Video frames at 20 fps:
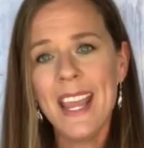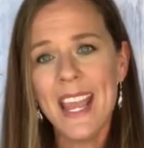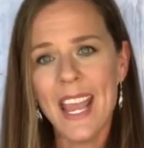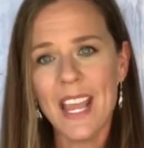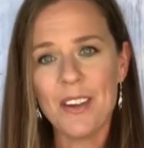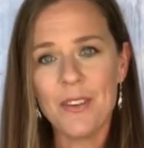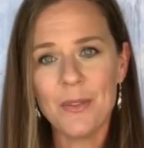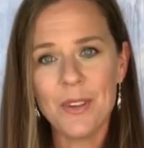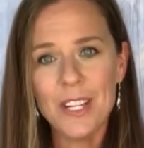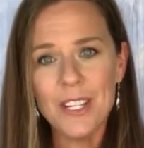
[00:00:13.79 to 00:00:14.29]

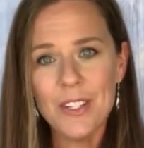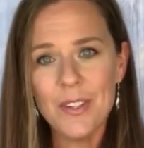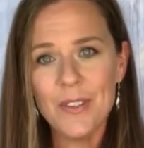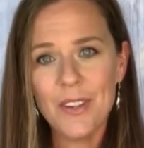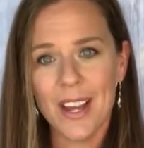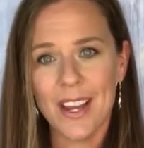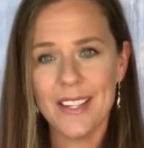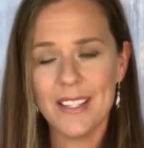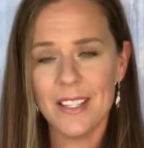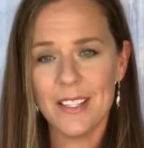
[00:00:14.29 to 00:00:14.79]
and read you
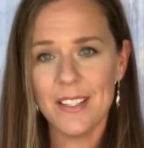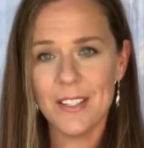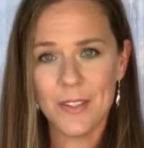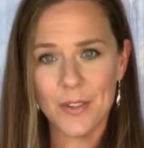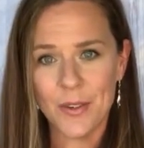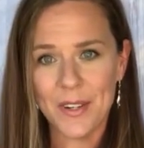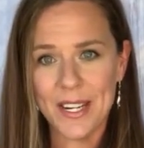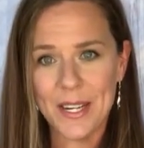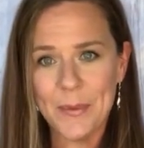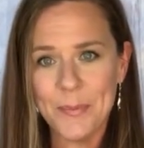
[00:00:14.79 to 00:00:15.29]
guys a
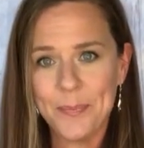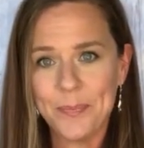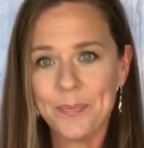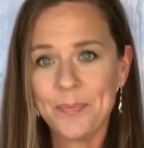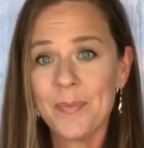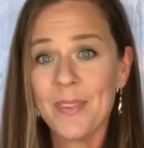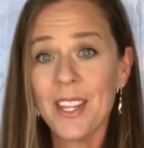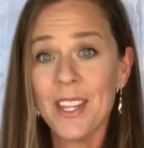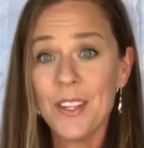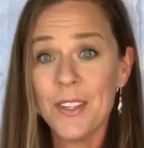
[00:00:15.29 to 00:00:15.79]
story.
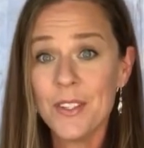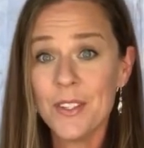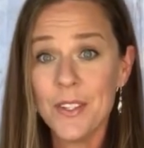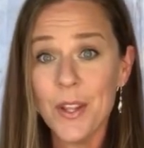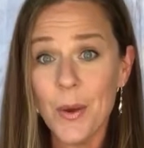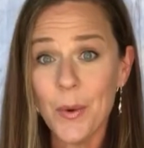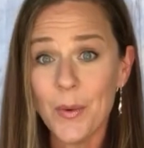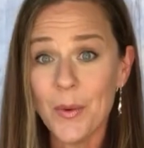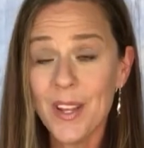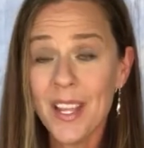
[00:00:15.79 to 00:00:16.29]

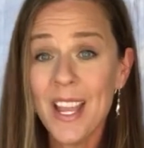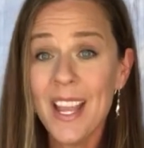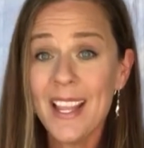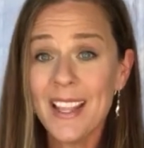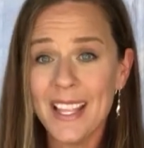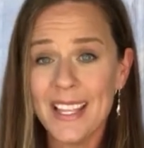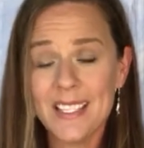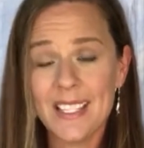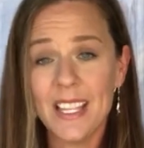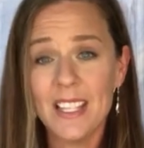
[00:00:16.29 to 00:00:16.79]
So
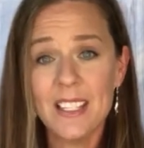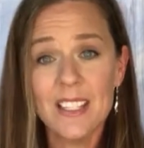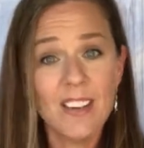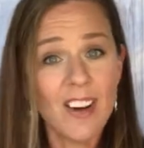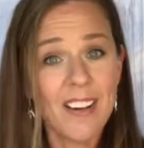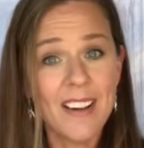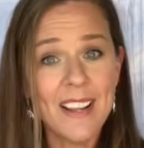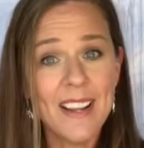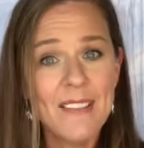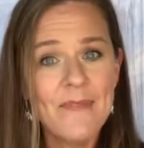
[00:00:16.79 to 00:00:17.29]
let's get
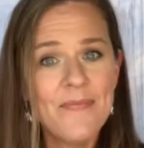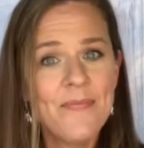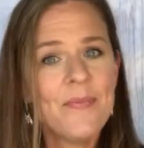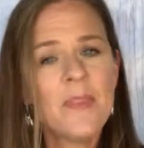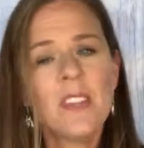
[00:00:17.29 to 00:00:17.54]
started.